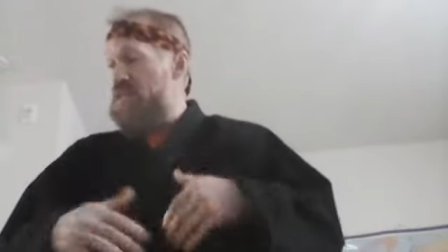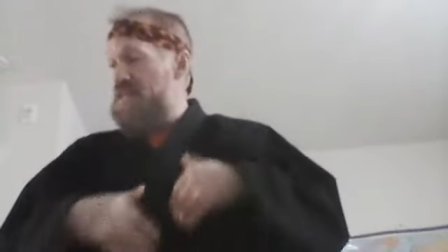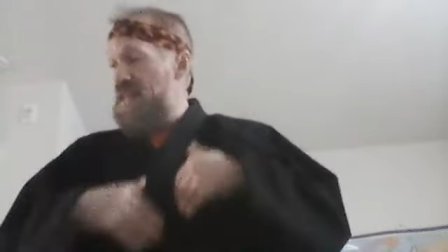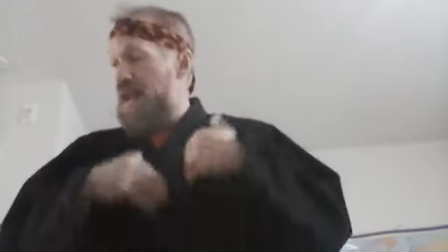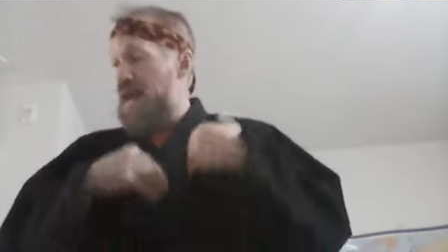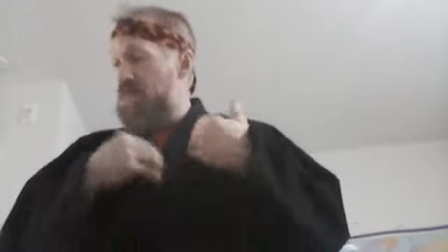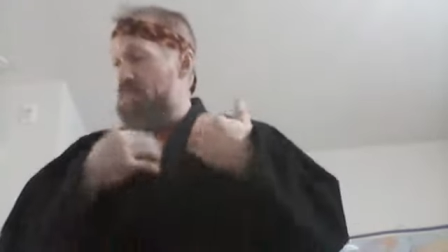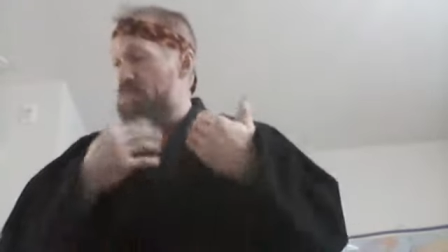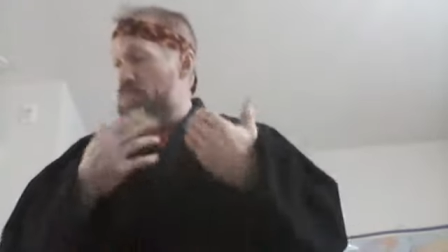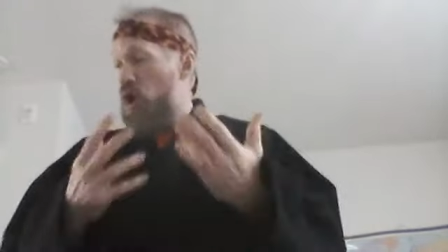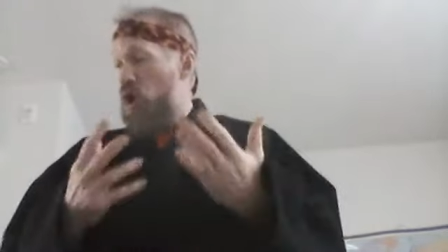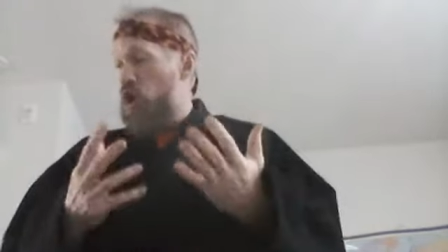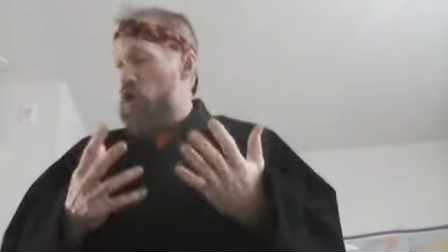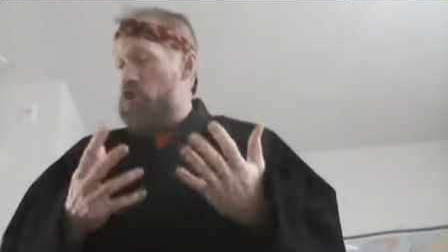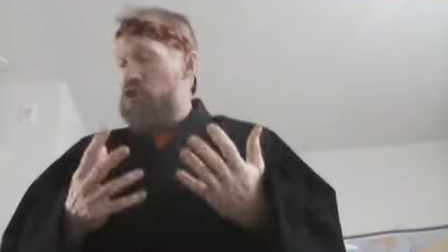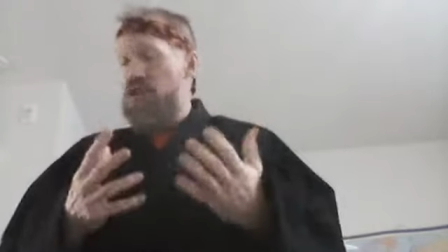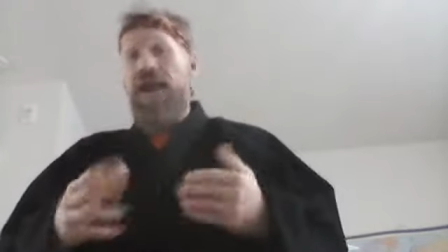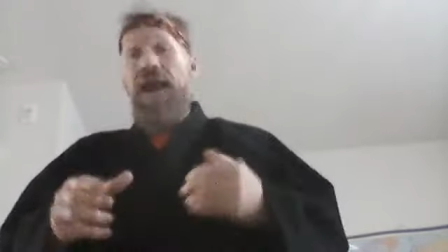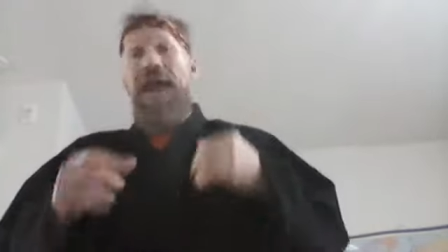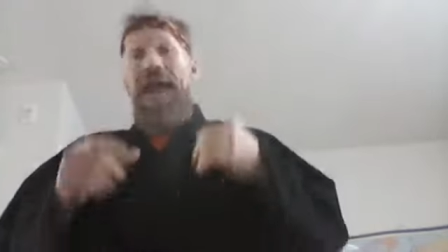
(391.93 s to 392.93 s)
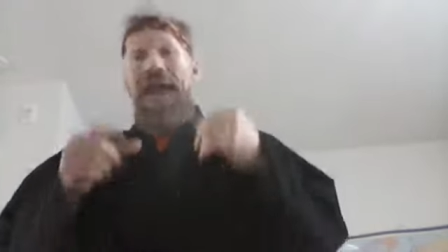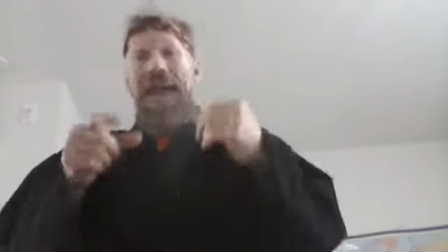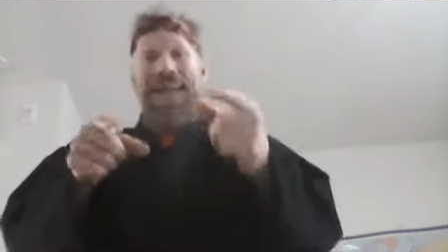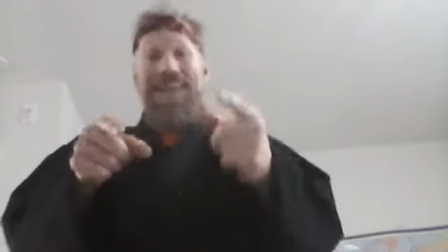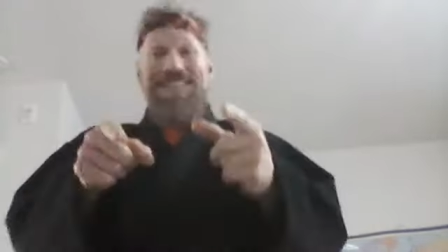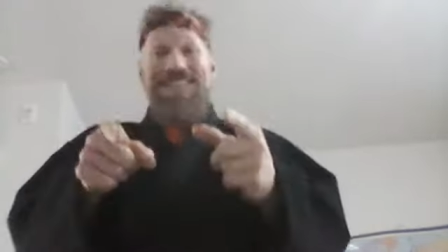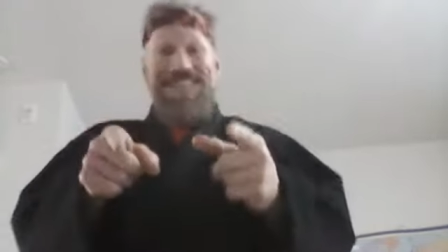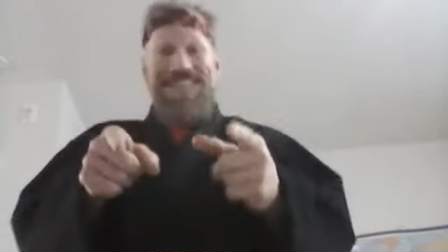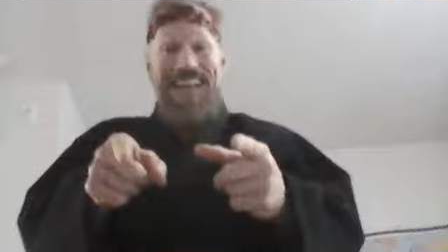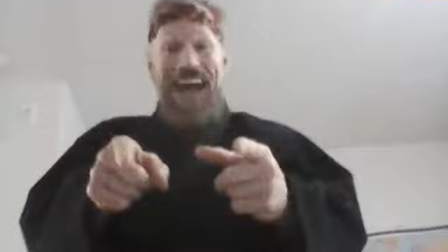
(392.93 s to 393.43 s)
that a person,
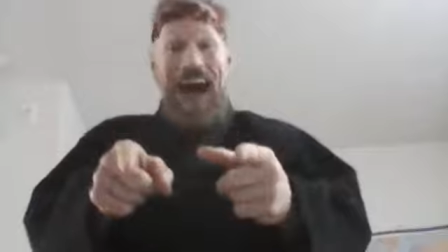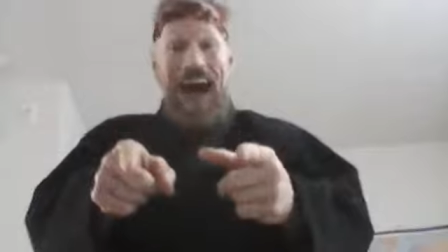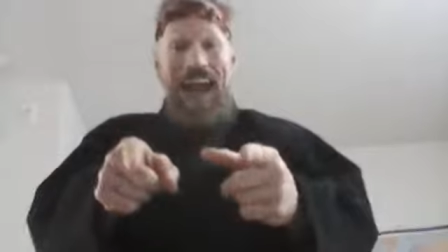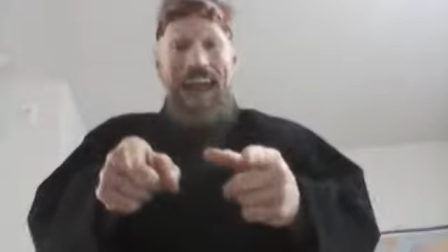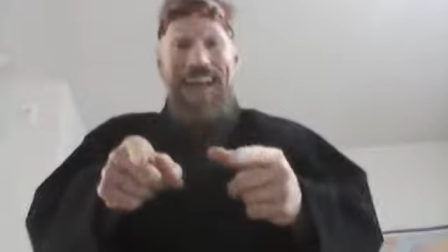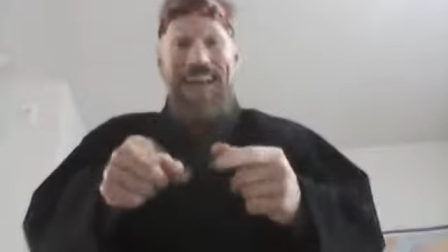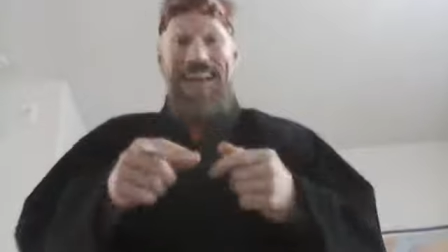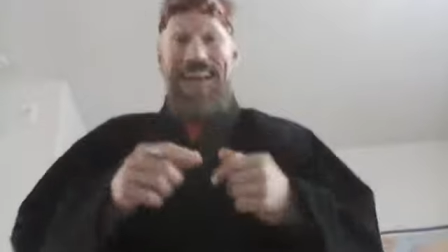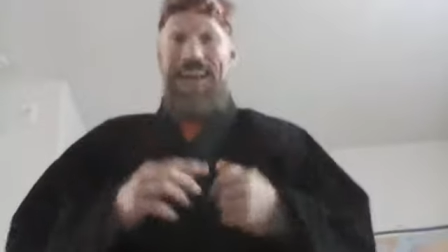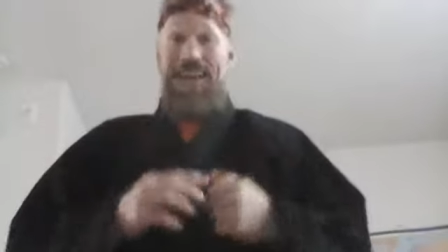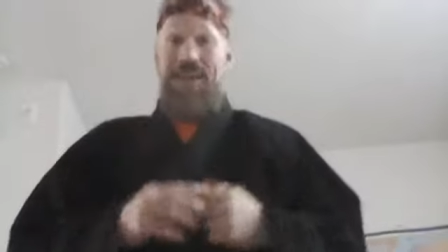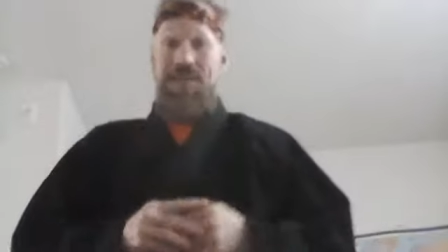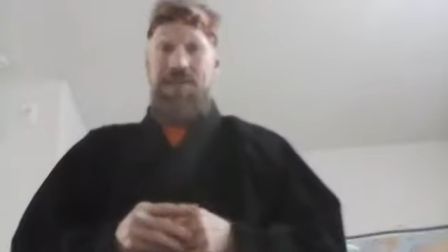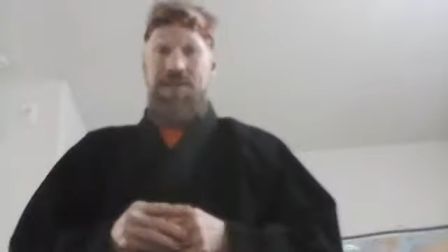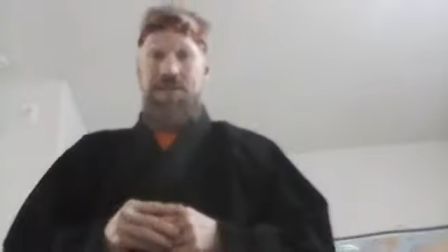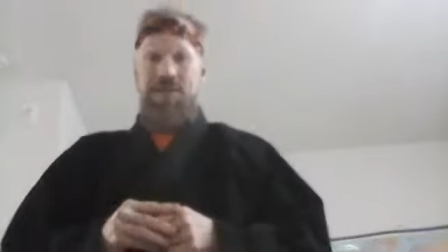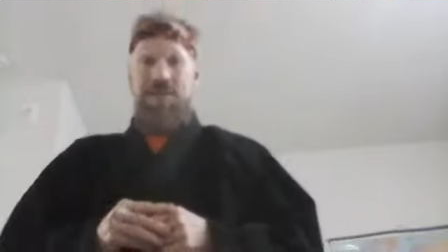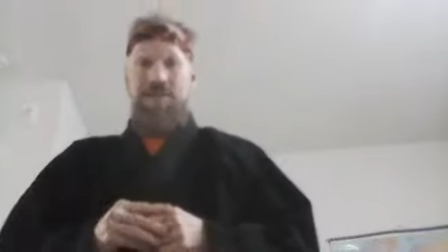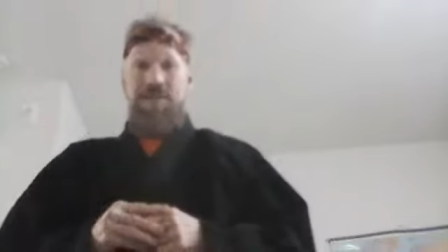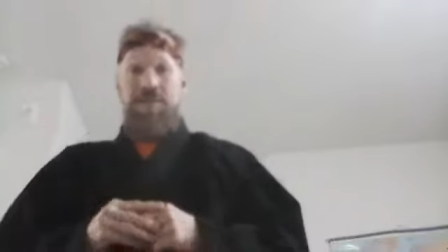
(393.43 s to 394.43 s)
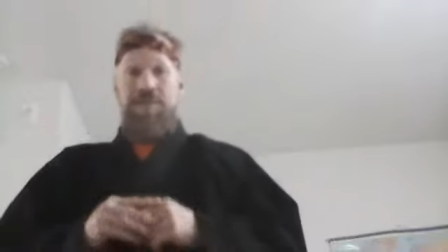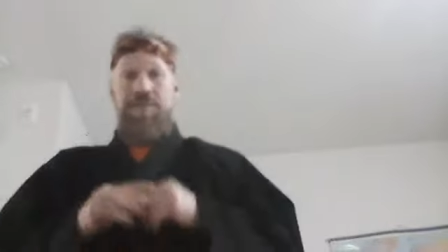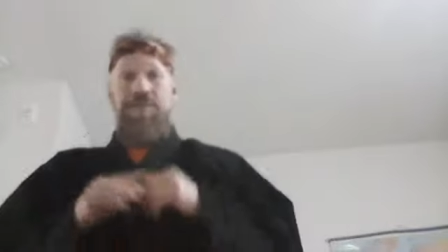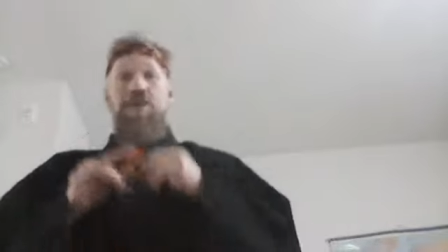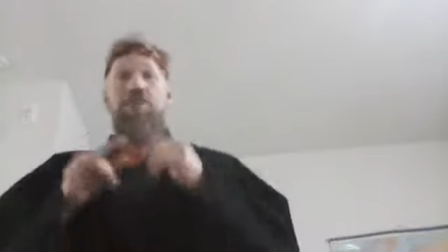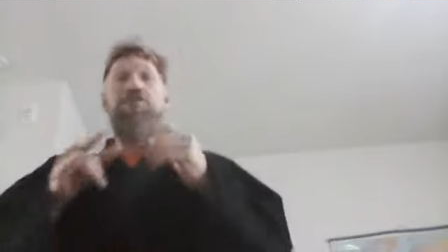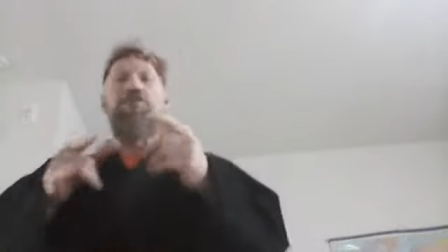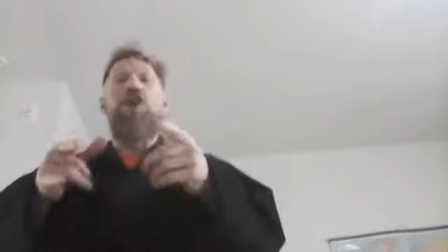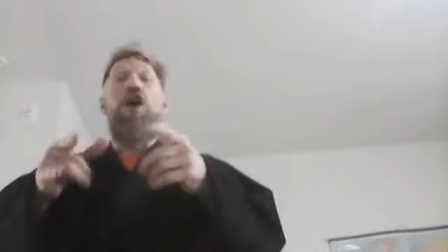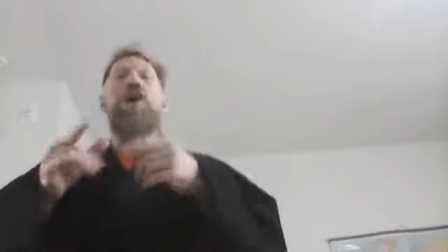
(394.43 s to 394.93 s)
anxiety,
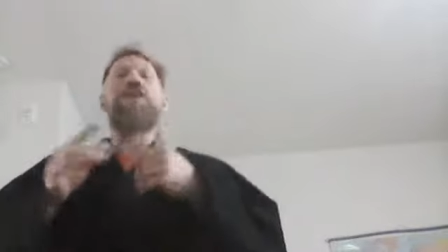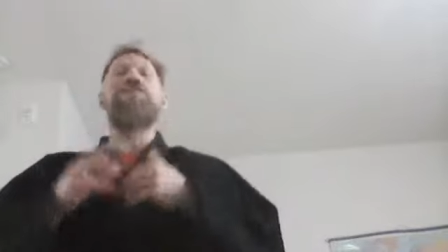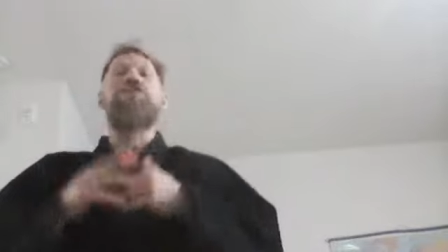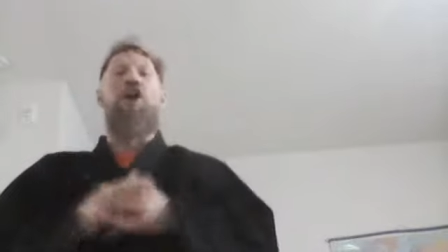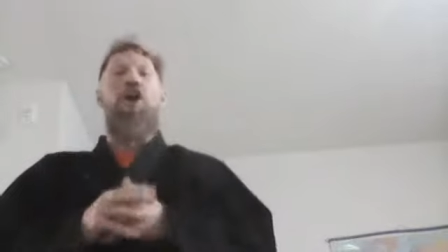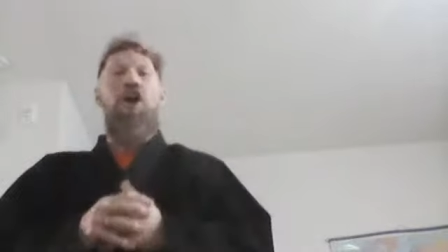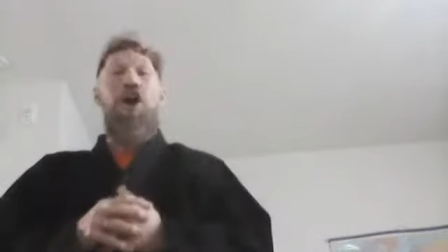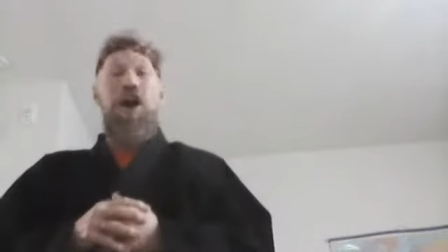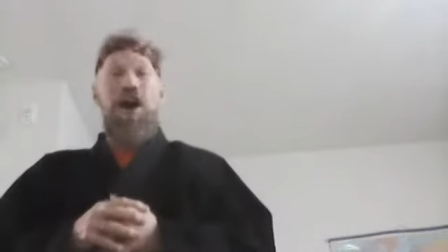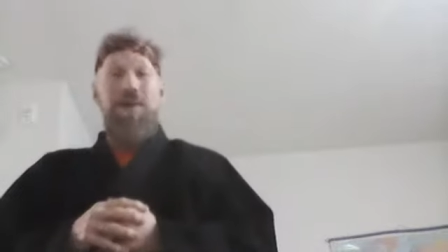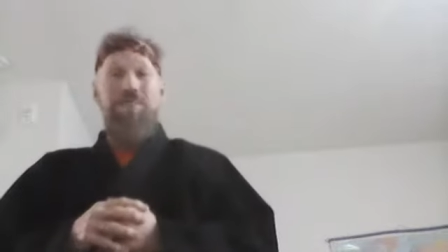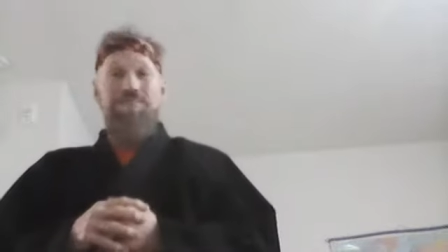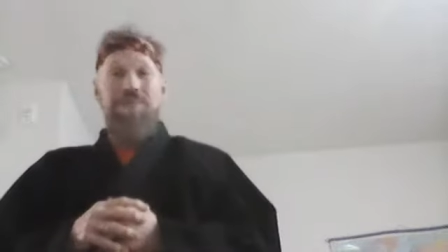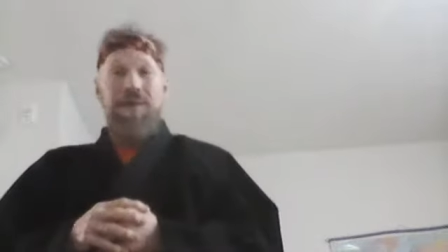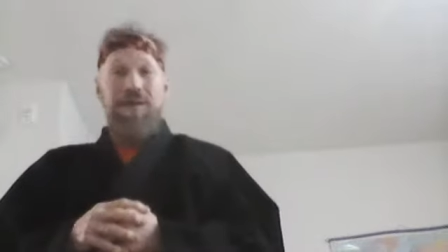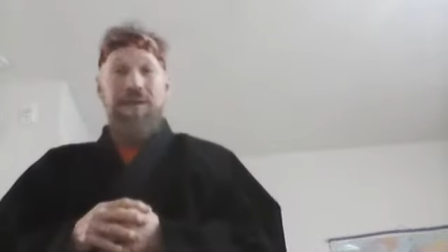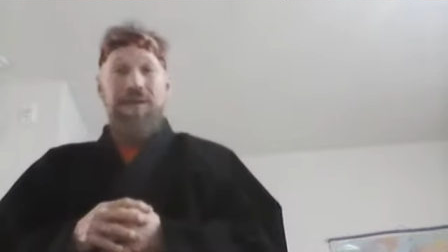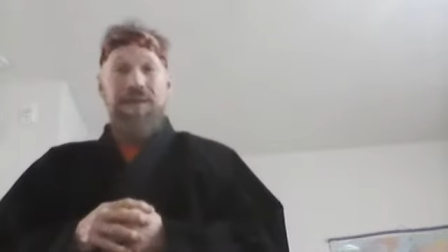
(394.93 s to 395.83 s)
they're not calm.